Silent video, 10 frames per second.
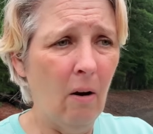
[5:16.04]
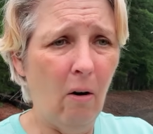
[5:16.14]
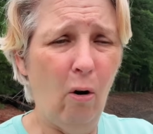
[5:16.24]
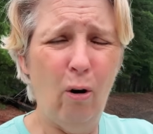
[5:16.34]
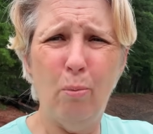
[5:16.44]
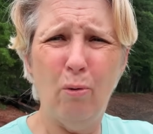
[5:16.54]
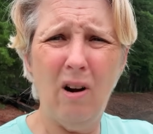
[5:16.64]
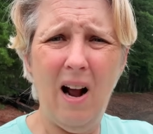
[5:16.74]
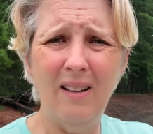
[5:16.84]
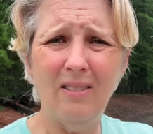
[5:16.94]
horrible
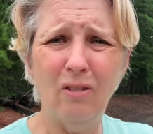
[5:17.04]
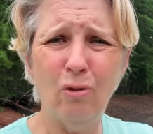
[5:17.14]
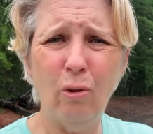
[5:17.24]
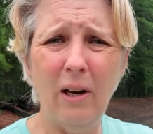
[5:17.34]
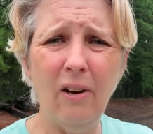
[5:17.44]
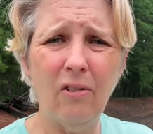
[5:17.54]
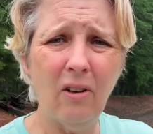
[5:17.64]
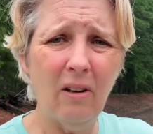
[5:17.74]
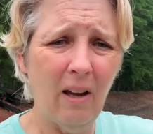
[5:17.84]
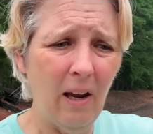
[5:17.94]

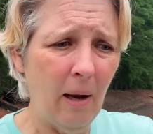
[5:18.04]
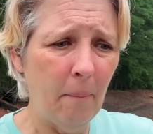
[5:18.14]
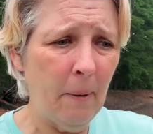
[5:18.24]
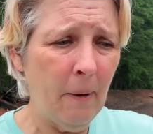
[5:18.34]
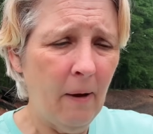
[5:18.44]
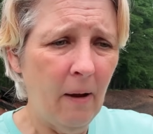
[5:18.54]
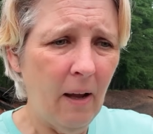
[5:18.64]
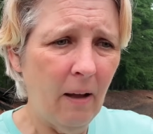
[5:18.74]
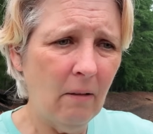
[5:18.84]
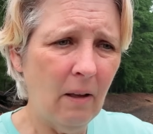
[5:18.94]
concentration camp
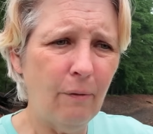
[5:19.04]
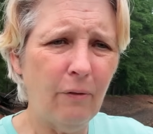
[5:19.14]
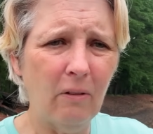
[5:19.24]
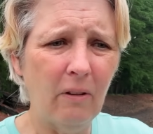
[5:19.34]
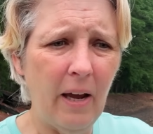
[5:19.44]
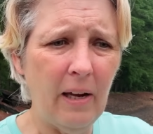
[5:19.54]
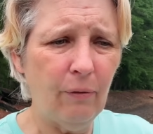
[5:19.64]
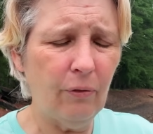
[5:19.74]
and lived a life.